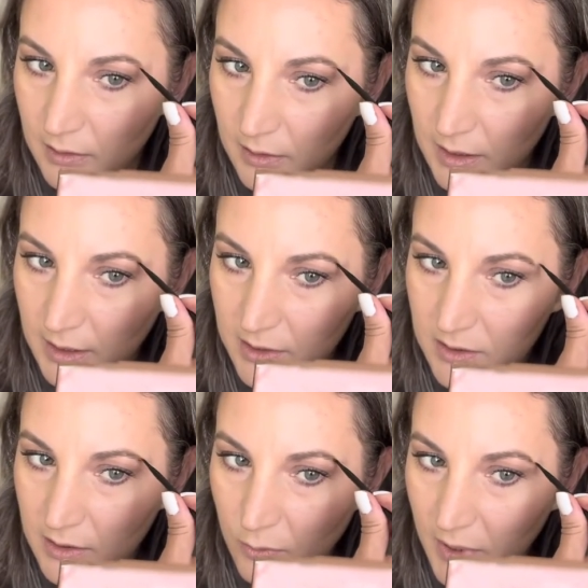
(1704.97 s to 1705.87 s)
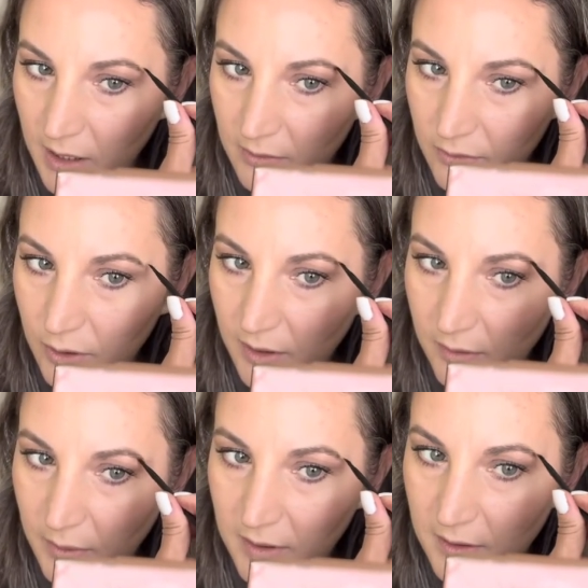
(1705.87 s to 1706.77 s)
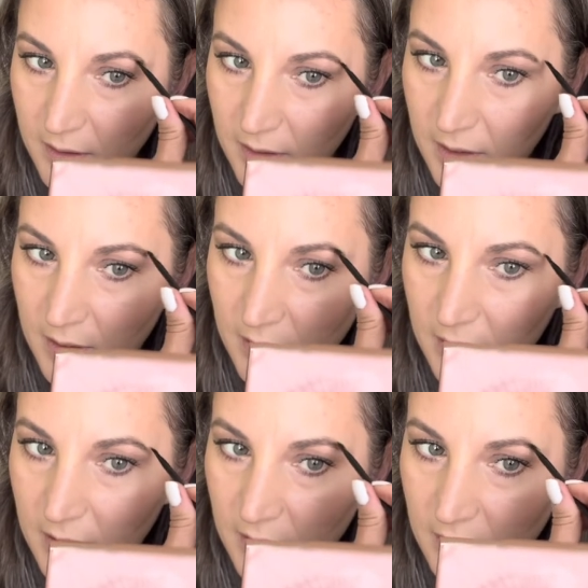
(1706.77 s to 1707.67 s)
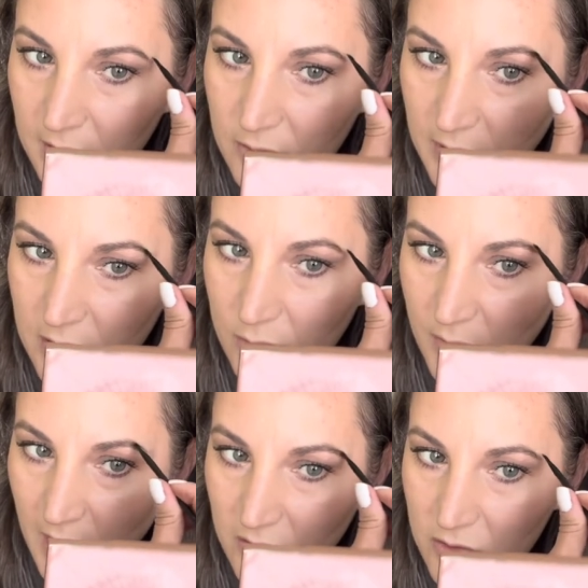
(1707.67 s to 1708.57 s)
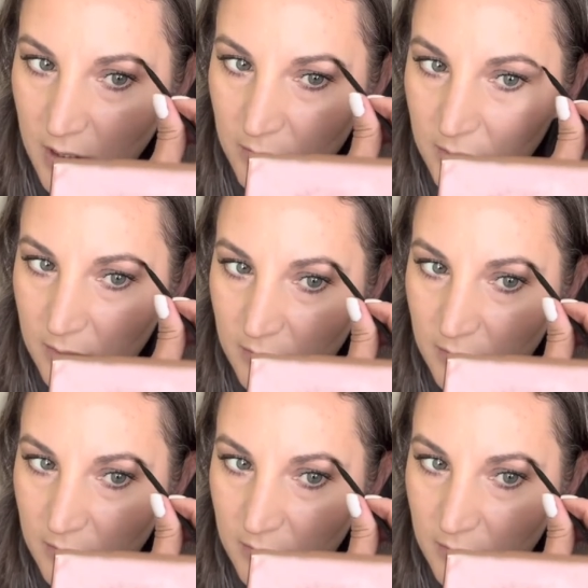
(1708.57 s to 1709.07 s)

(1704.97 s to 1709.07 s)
And then I just go back and forth with trying to match them.